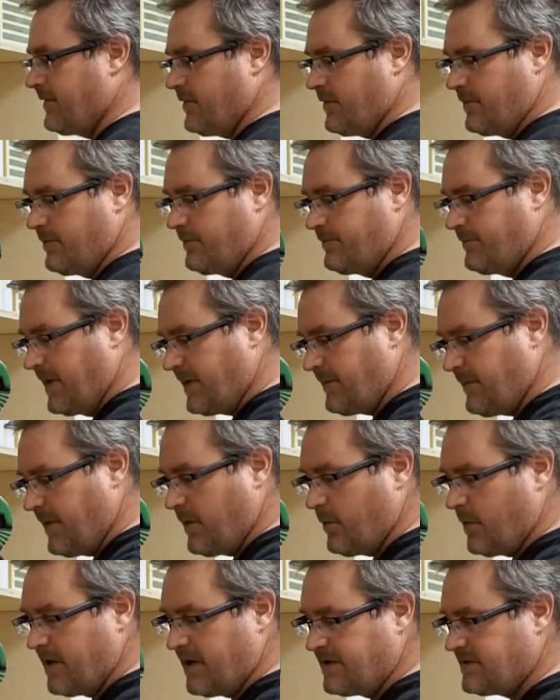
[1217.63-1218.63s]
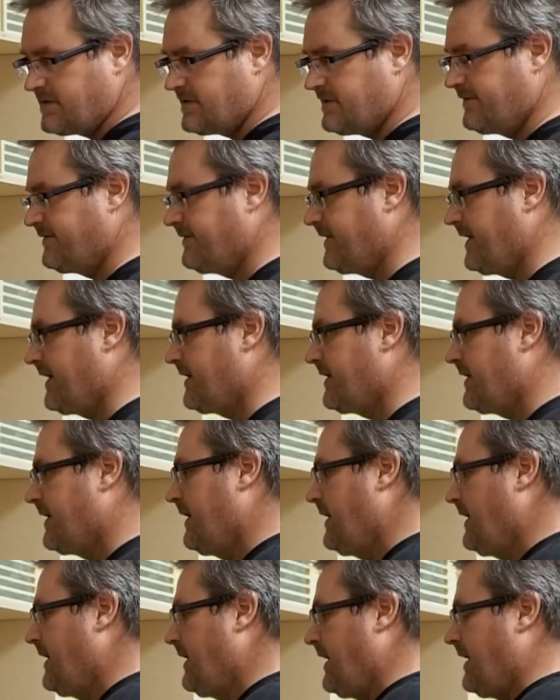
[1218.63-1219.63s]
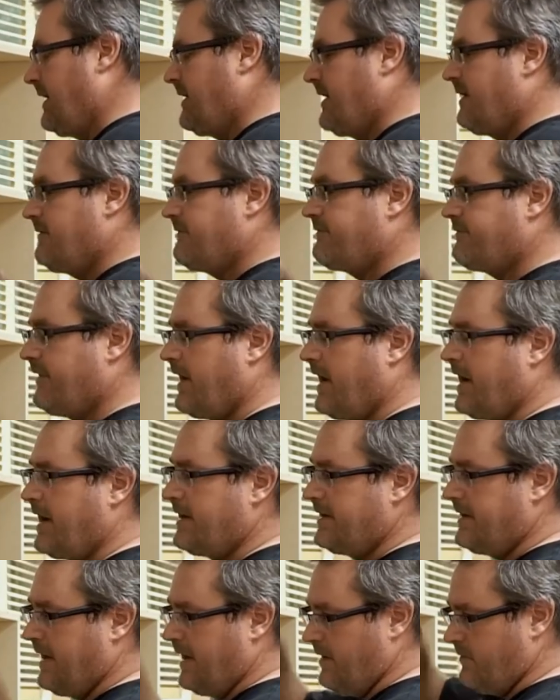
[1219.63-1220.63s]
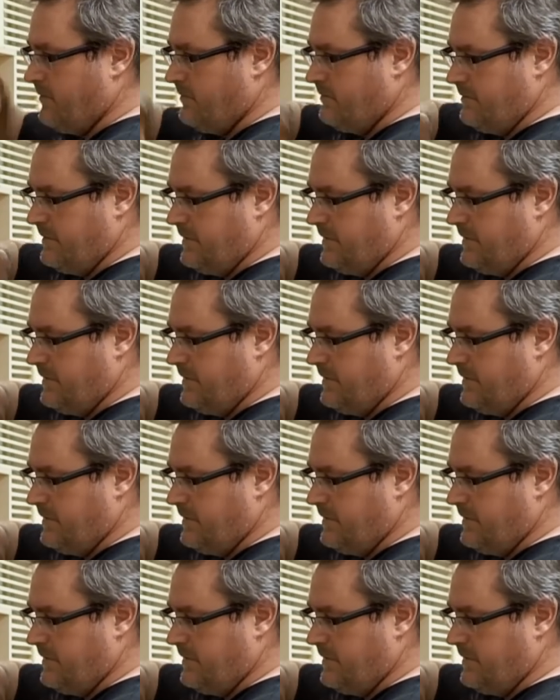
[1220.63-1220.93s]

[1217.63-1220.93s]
or make my wings to fit and then find that,